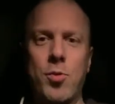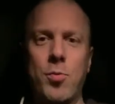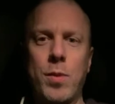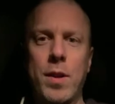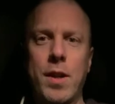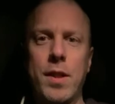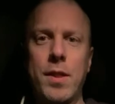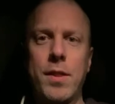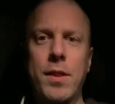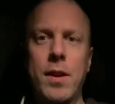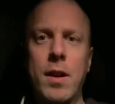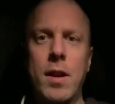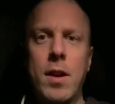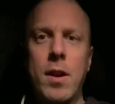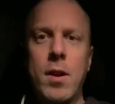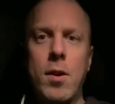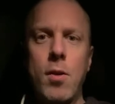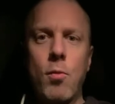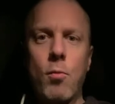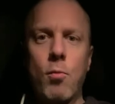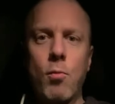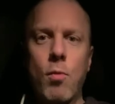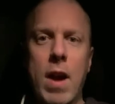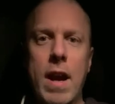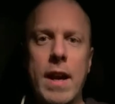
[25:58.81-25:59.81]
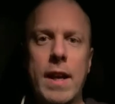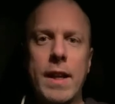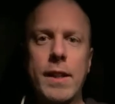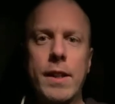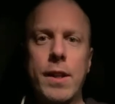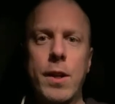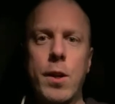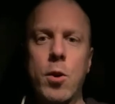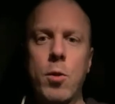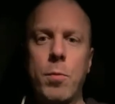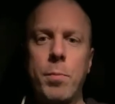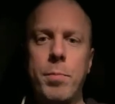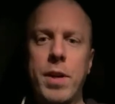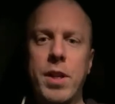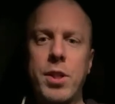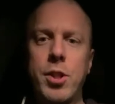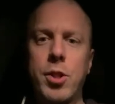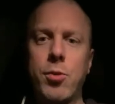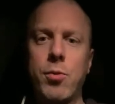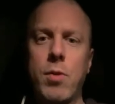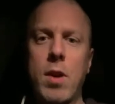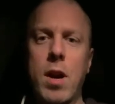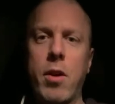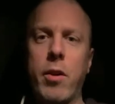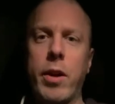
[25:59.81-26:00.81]
with writing the
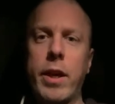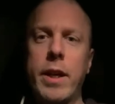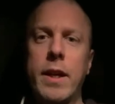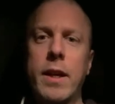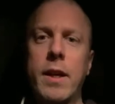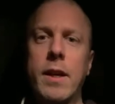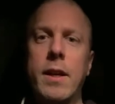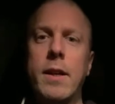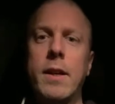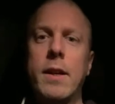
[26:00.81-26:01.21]
obituary